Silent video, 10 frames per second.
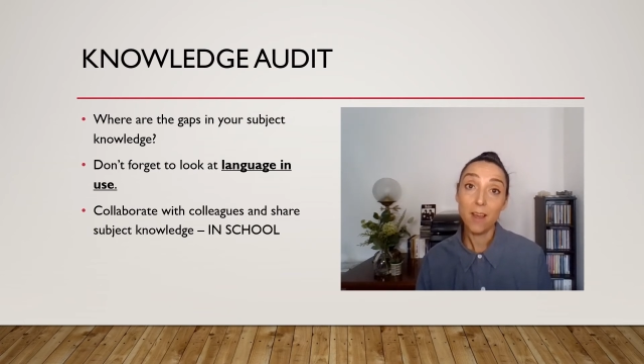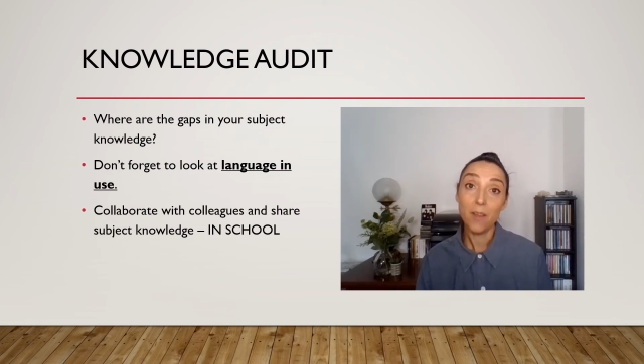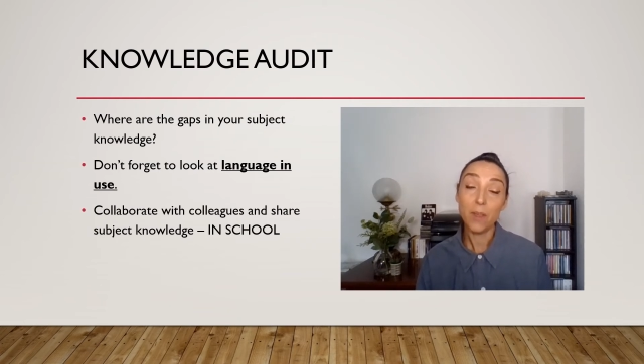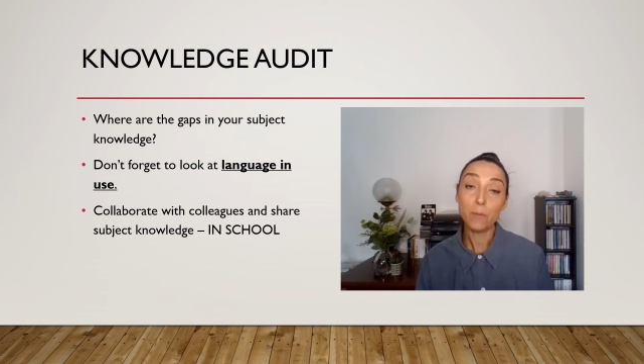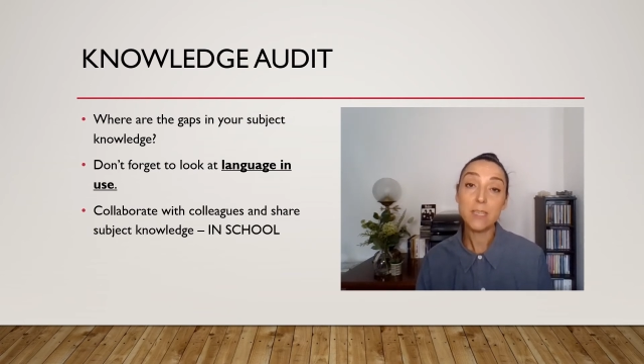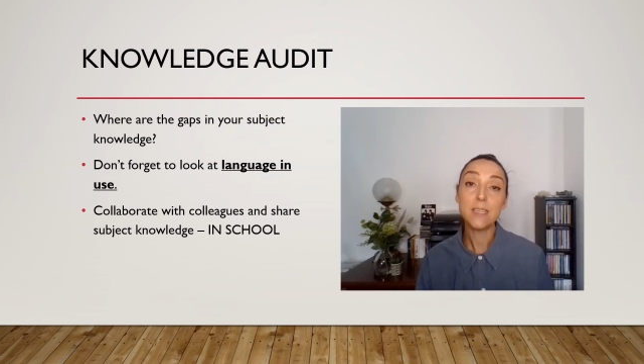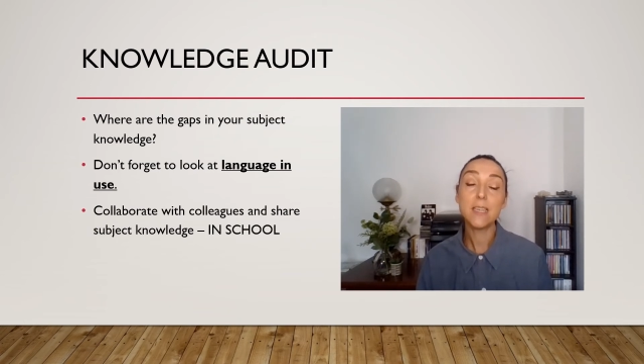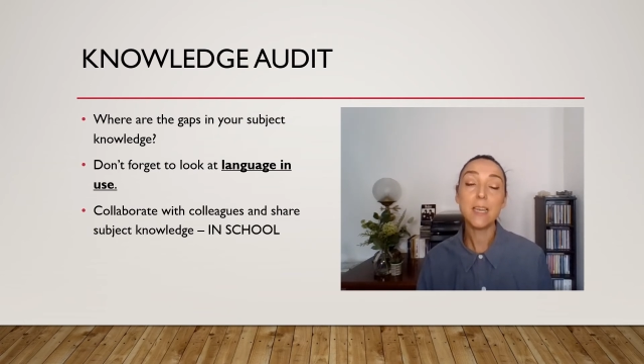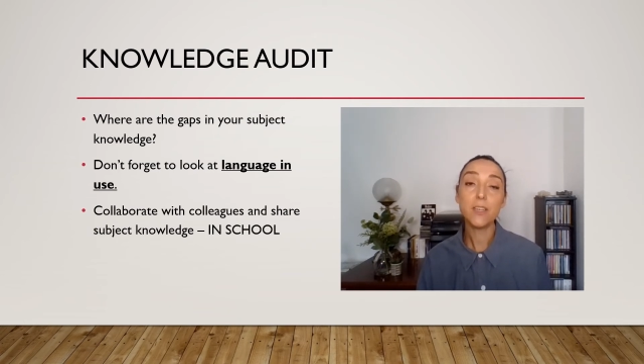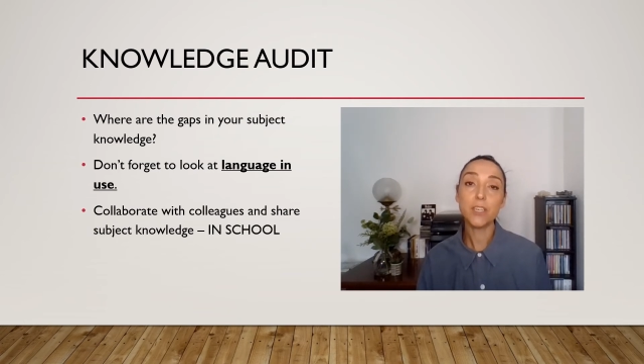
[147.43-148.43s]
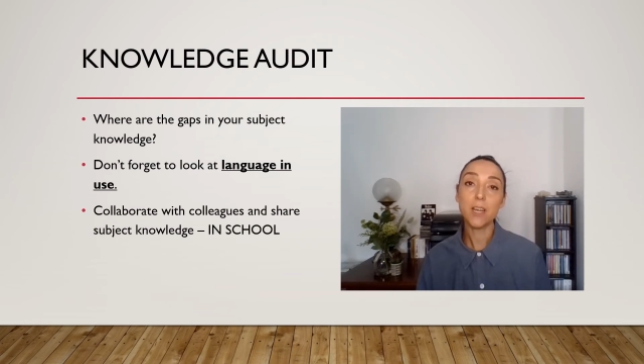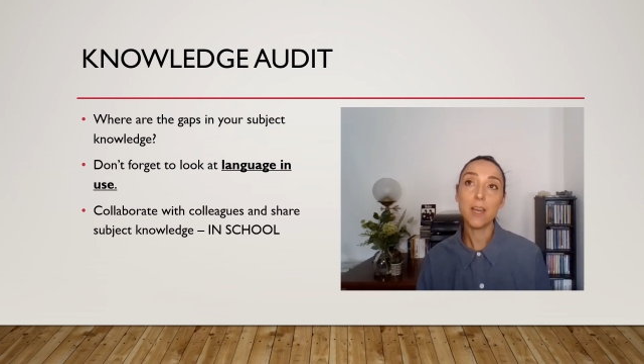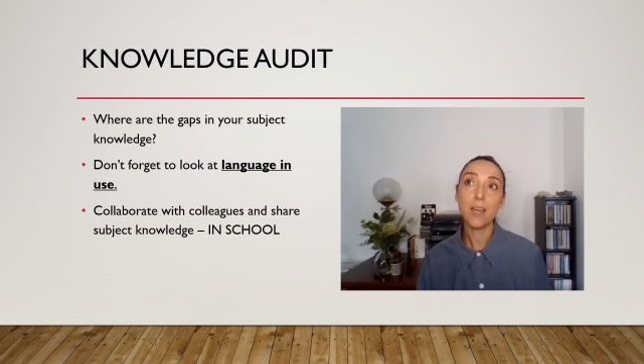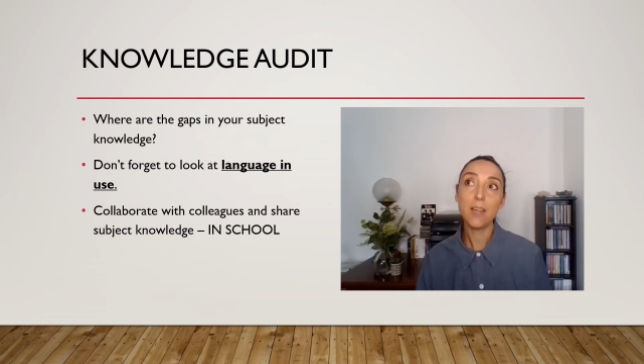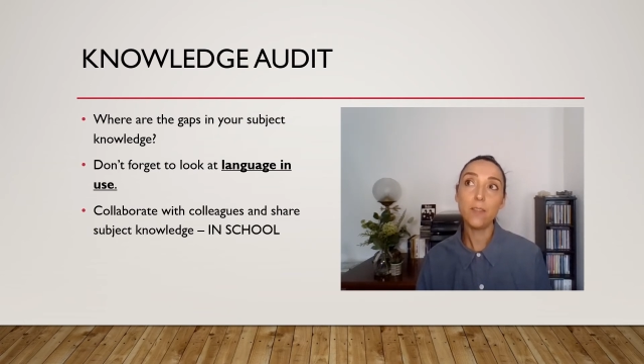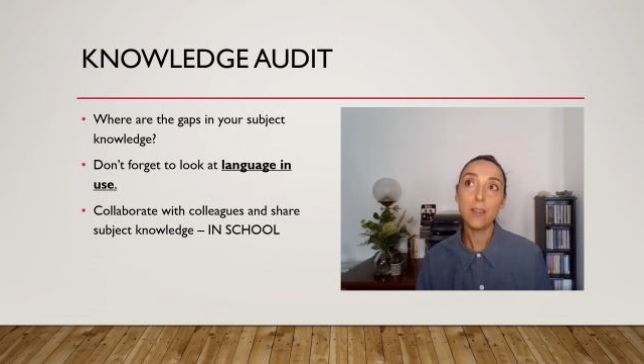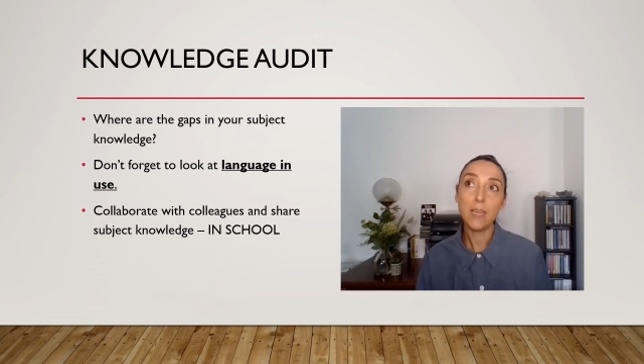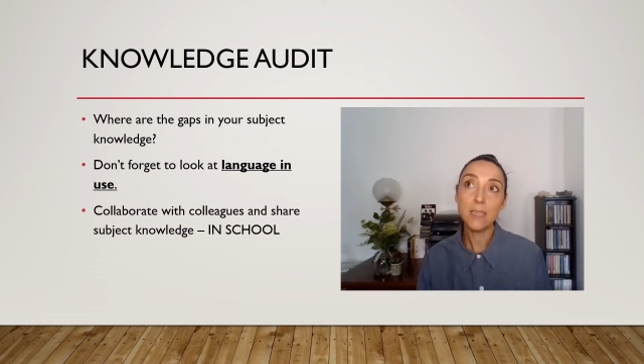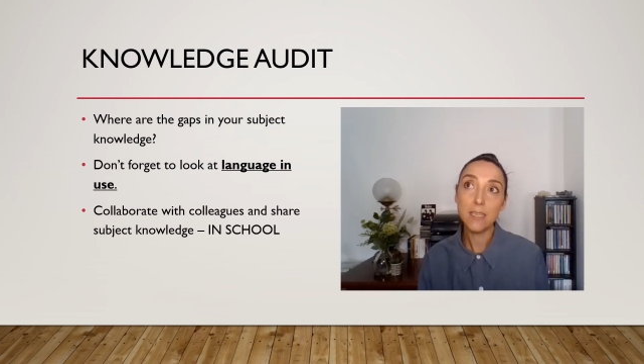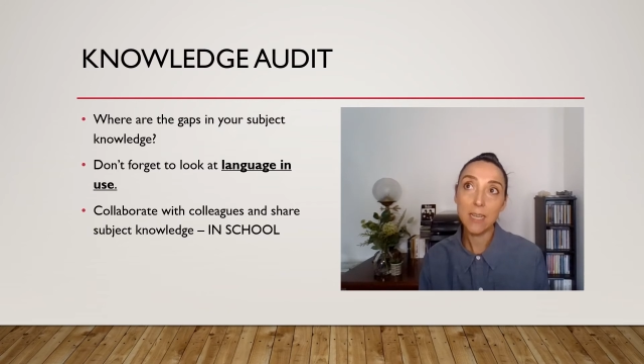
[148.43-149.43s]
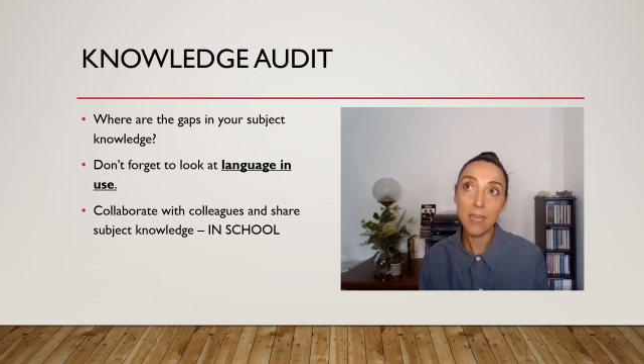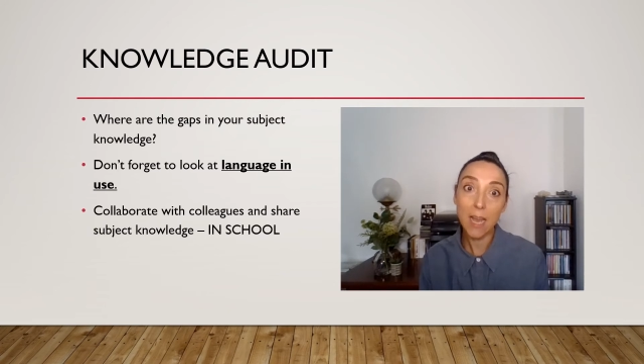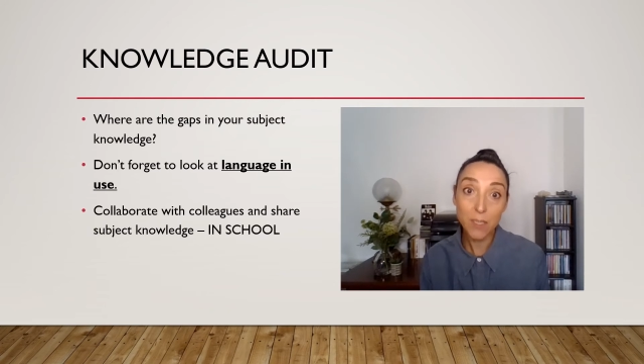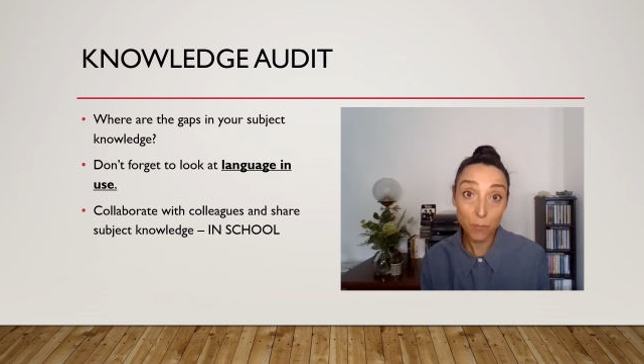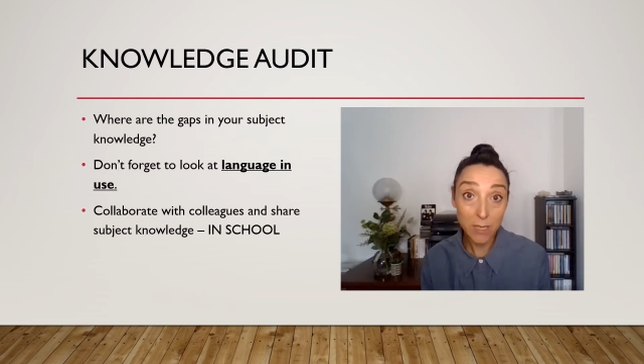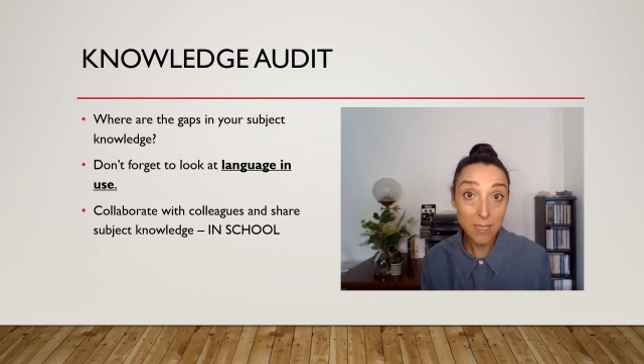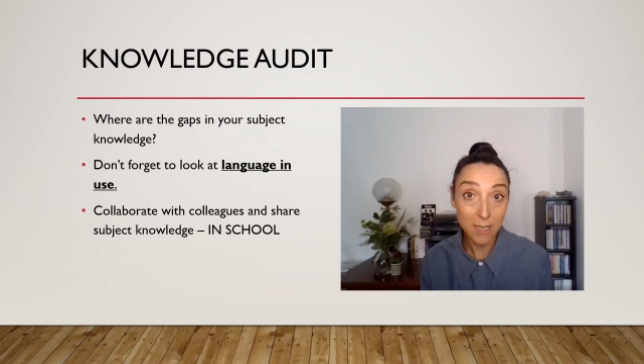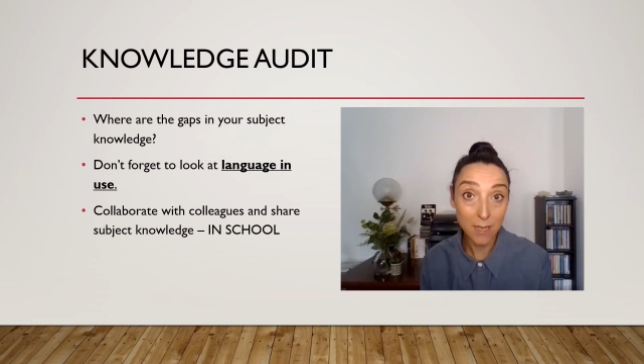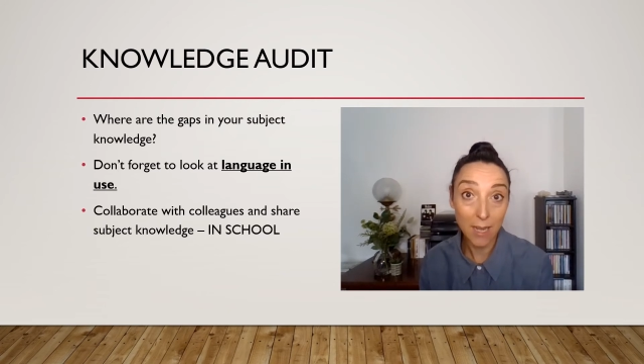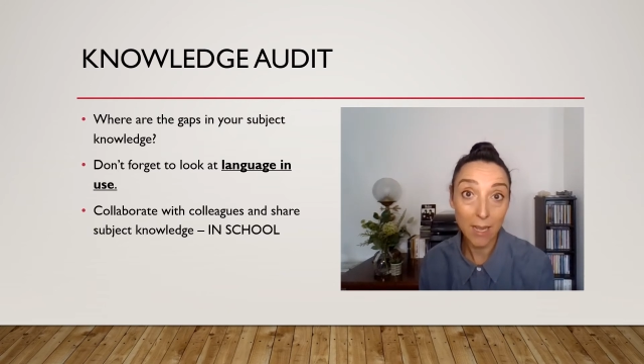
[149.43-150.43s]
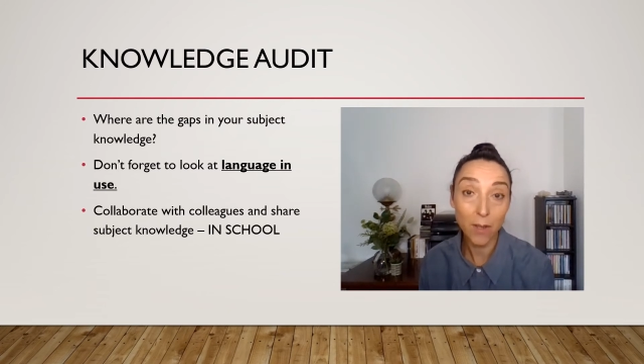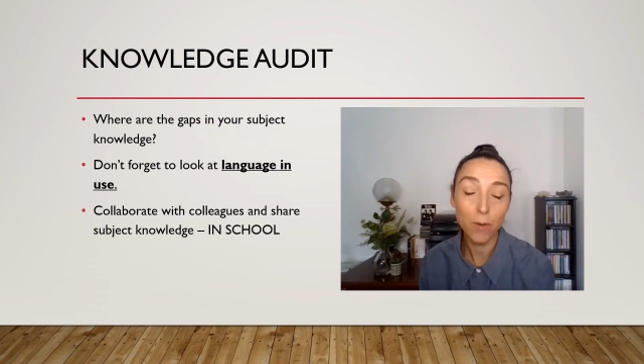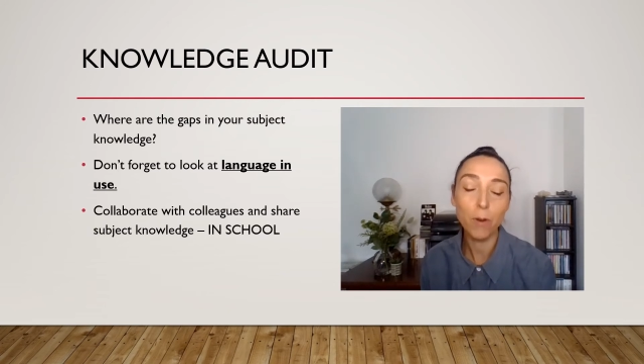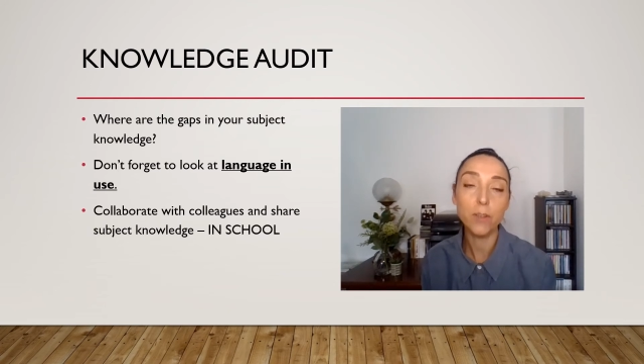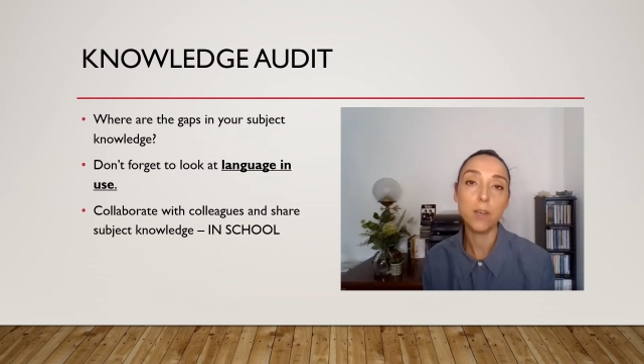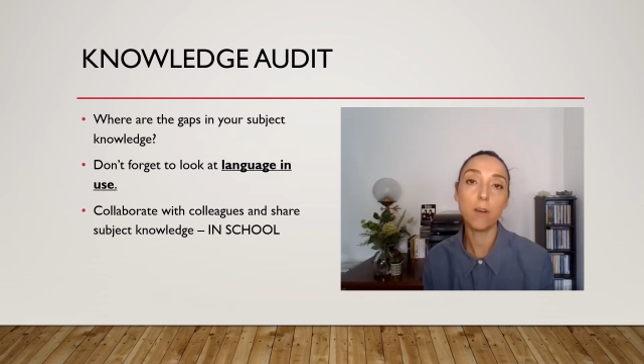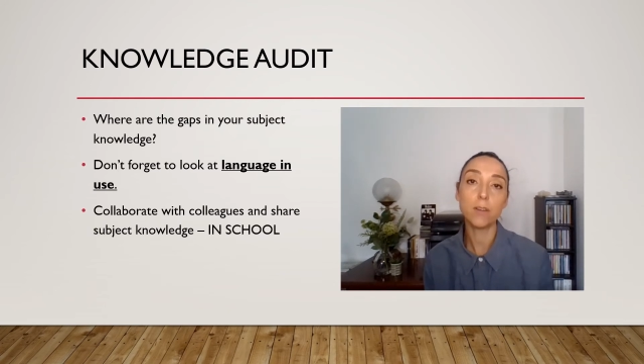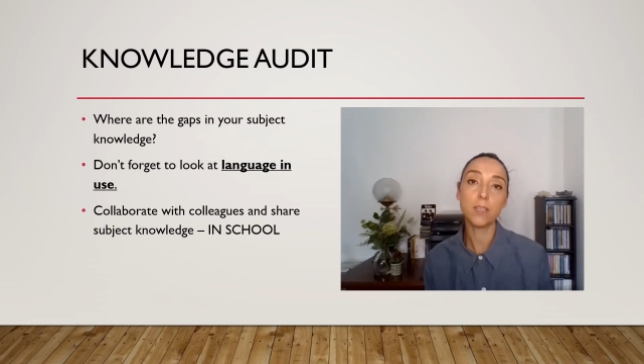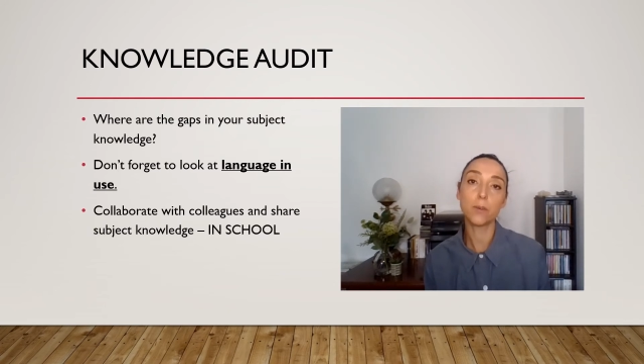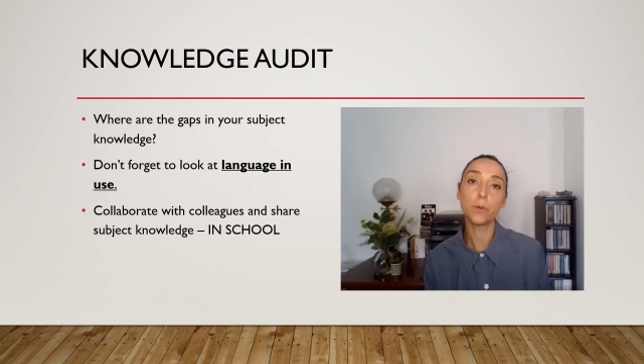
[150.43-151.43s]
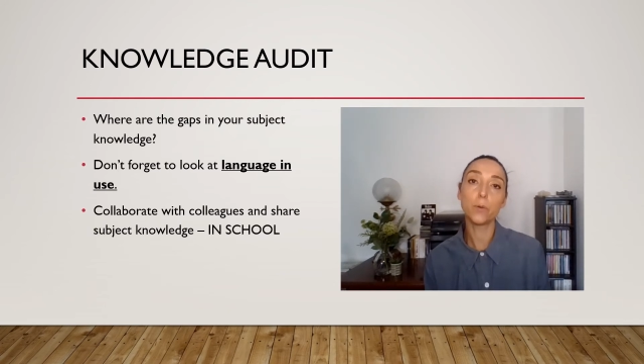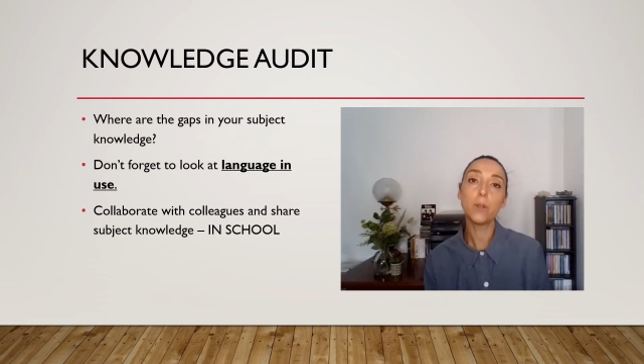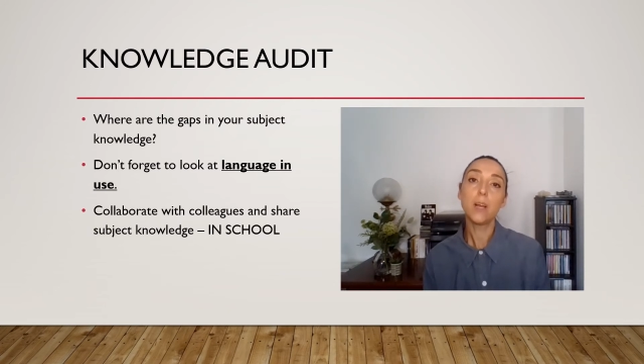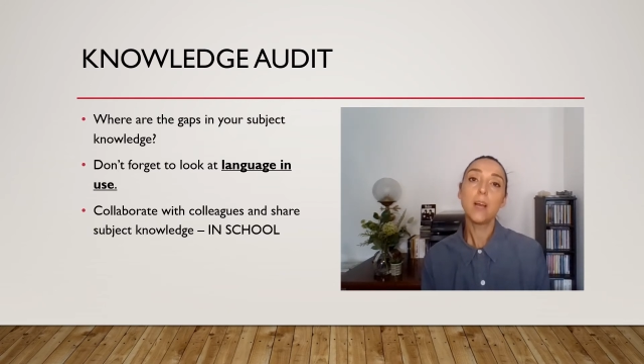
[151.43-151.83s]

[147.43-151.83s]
There was a teacher in the TES recently who wrote an article.